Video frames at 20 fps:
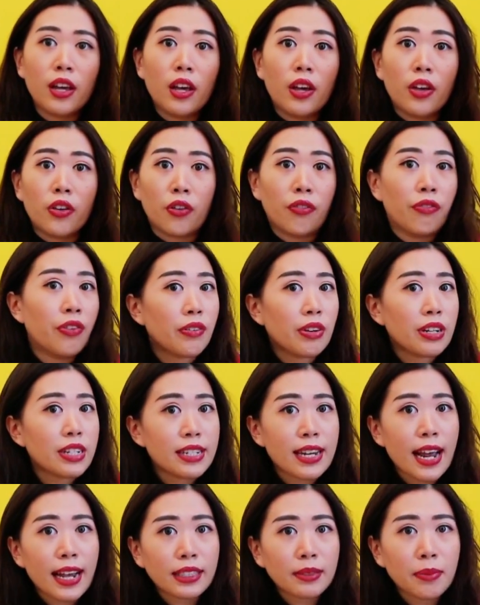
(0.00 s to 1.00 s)
for
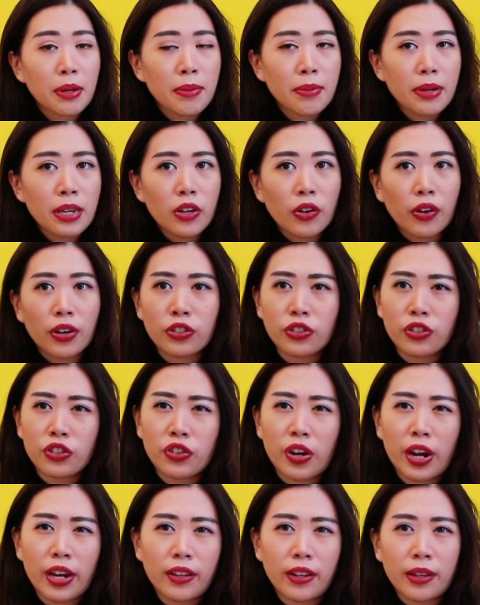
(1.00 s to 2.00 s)
your favorite snacks,
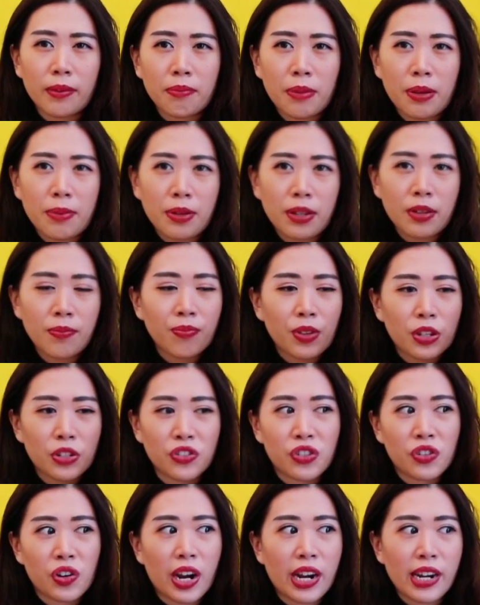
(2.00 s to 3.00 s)
maybe, or should try
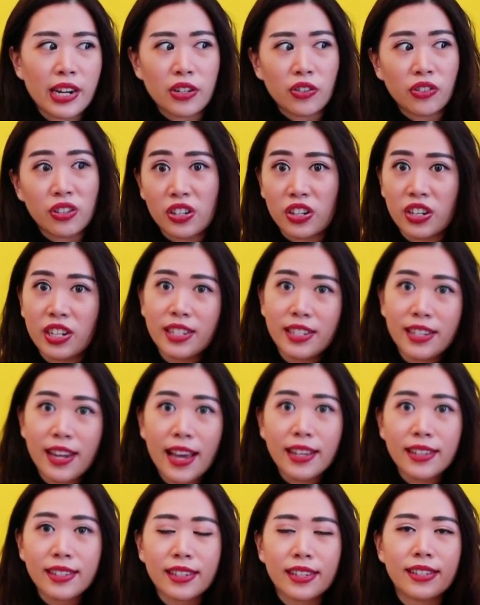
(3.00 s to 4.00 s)
like maybe you should try
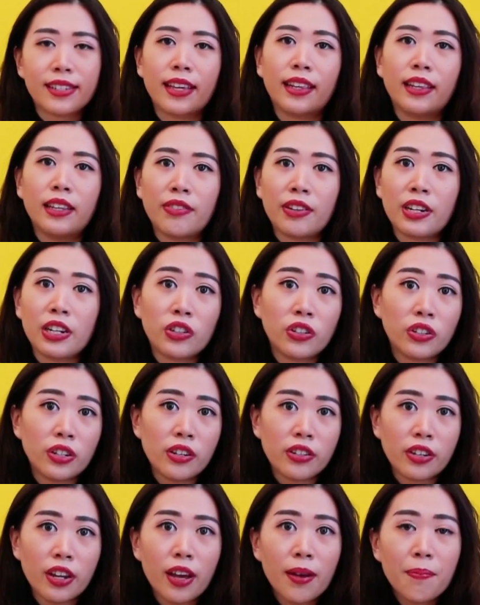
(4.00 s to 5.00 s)
Indonesian snacks because
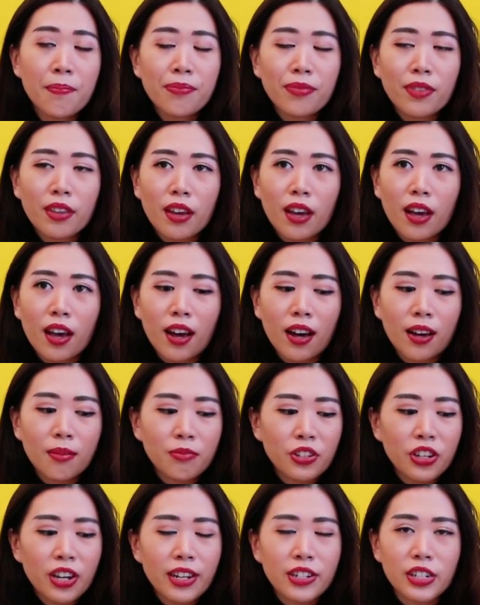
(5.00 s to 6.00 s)
I live in Indonesia.
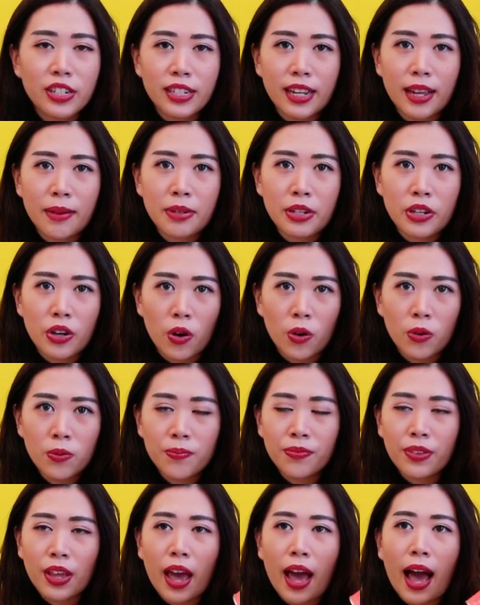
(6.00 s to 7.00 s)
Yeah,
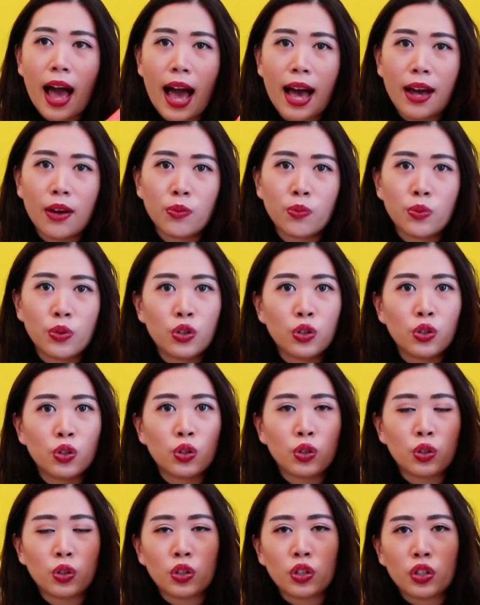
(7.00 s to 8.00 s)
just let me know.
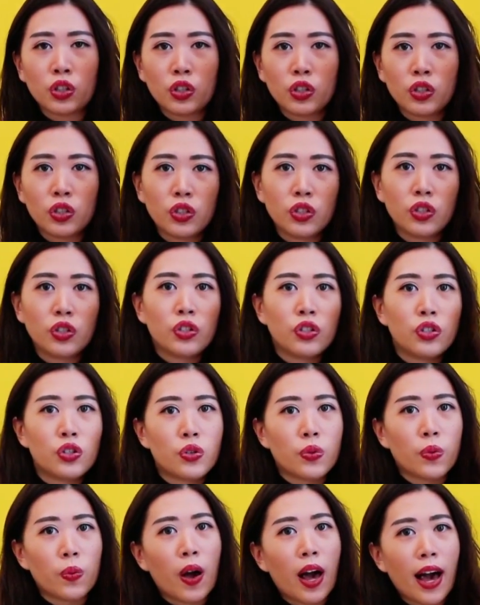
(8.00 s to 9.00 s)
I will
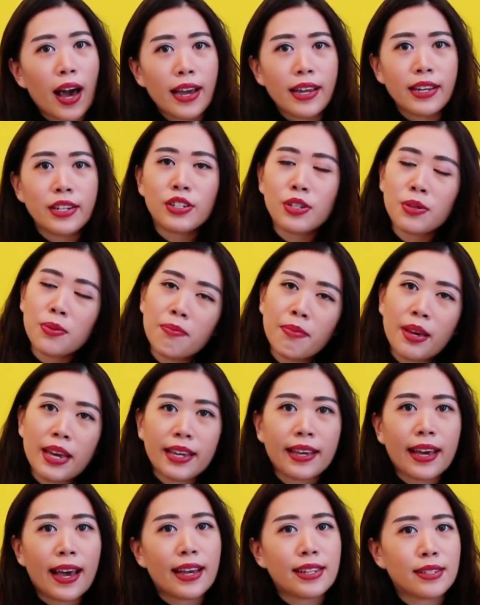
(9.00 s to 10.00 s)

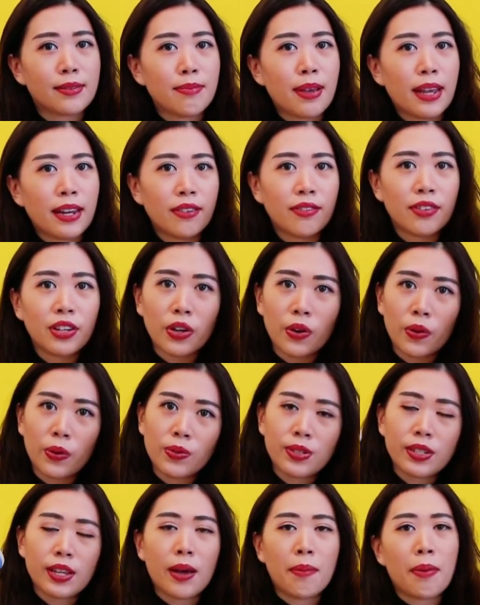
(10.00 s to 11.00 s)
try to make as
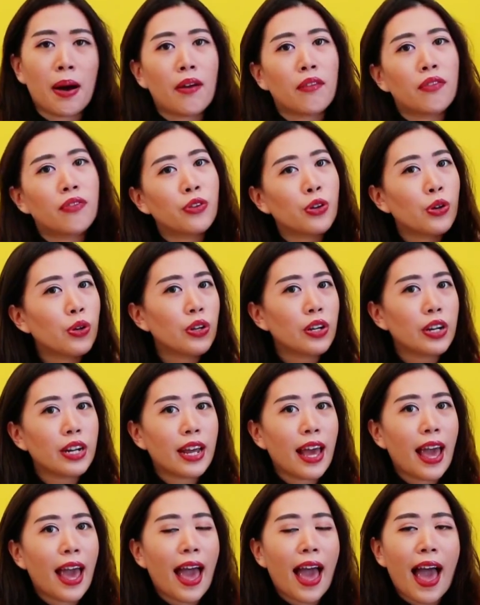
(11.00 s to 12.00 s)
many videos
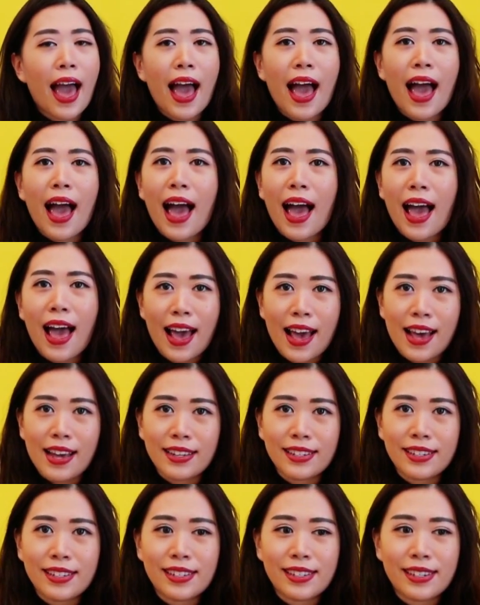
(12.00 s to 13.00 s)
about food
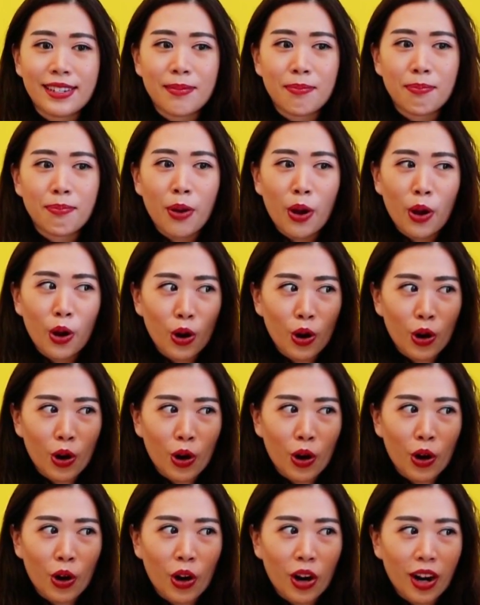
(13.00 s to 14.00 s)
as
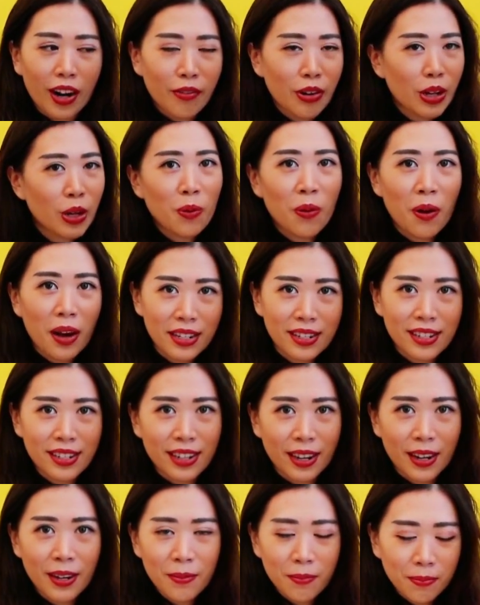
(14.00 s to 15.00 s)
her
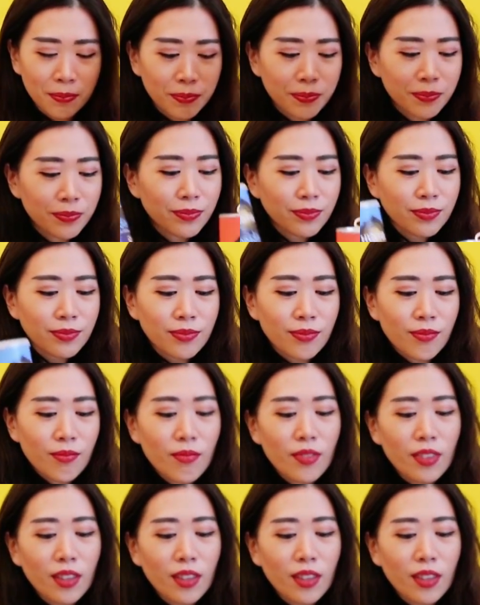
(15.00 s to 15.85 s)
requested.